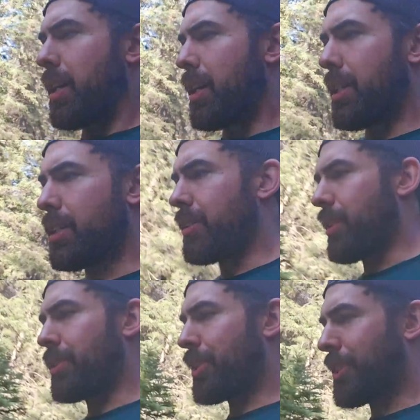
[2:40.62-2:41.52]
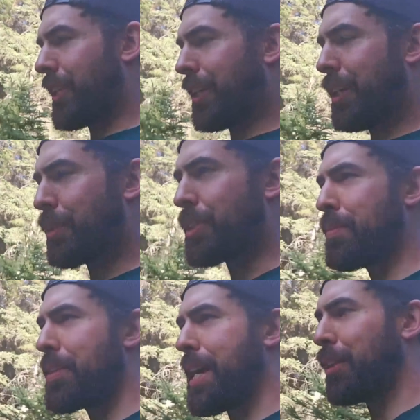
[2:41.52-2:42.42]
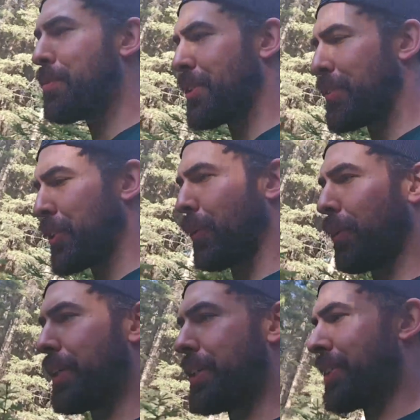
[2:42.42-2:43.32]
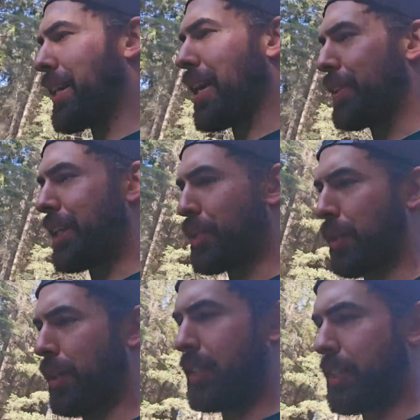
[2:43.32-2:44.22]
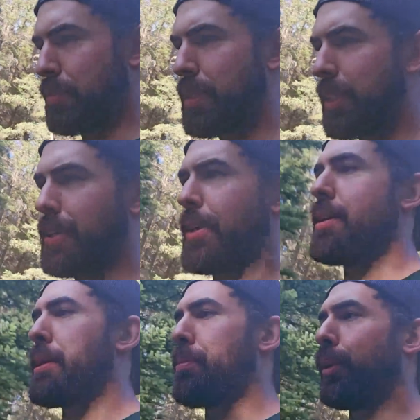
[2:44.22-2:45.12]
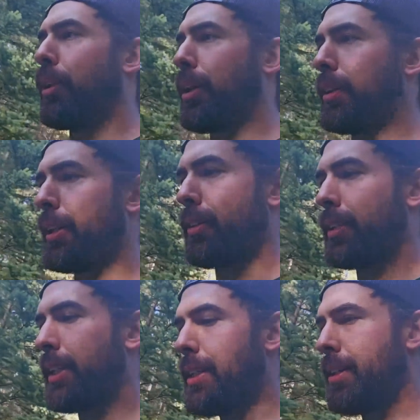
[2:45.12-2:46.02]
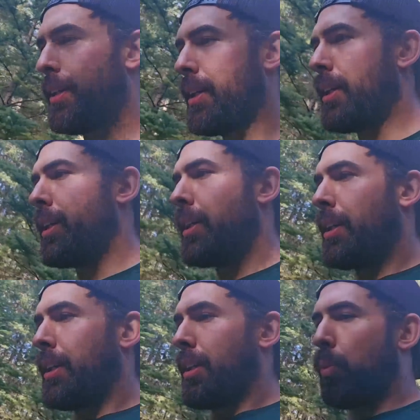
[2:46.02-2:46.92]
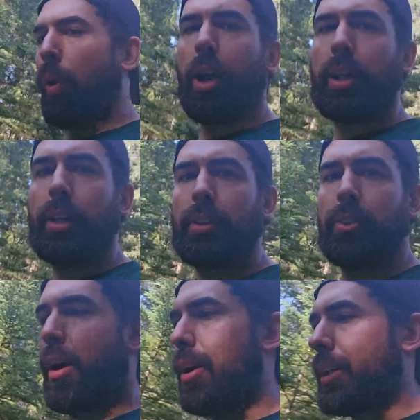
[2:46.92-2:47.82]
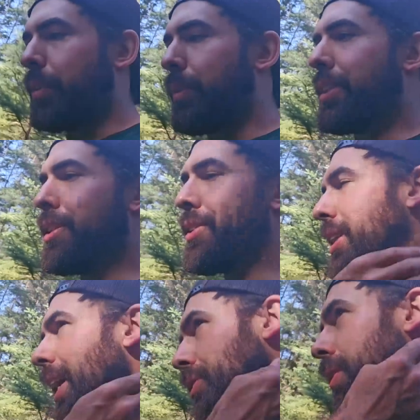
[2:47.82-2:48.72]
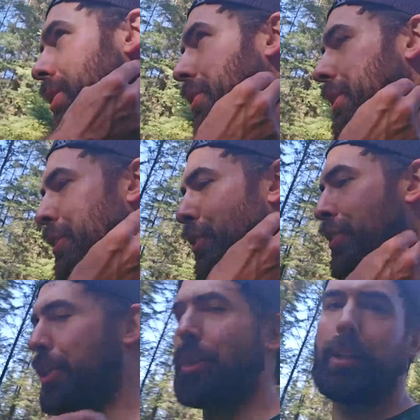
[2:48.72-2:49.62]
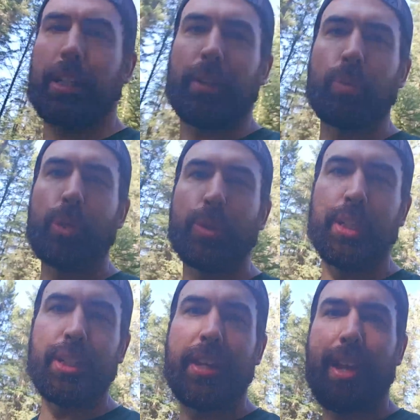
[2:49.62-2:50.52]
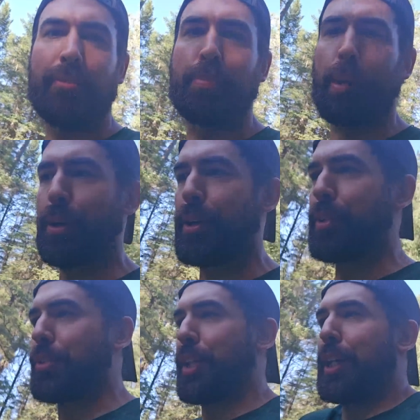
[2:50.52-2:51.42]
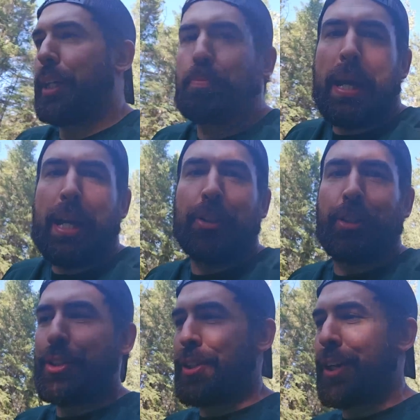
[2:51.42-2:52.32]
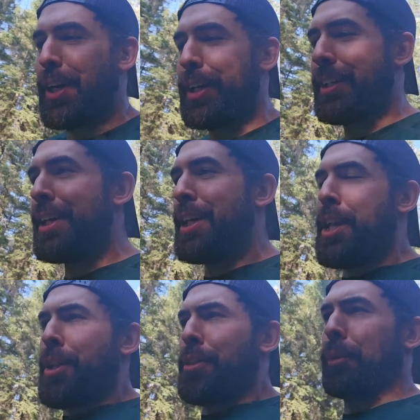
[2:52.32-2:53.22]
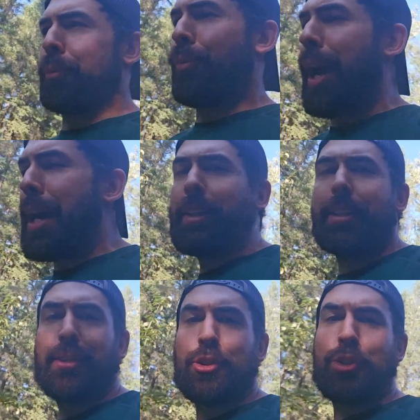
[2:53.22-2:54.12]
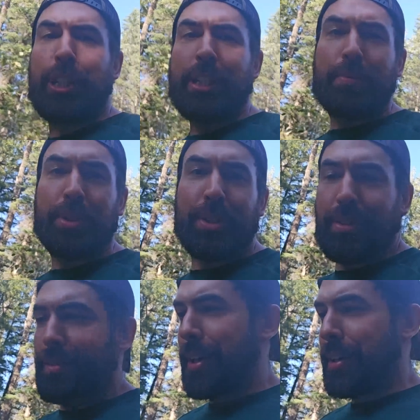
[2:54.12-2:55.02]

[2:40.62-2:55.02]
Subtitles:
And just thinking about some of the elements of the stories nowadays, where these military people are literally walking and talking with these Sasquatch creatures that are like wounded, they have burns, they got like bandages on, they're riding in Jeeps and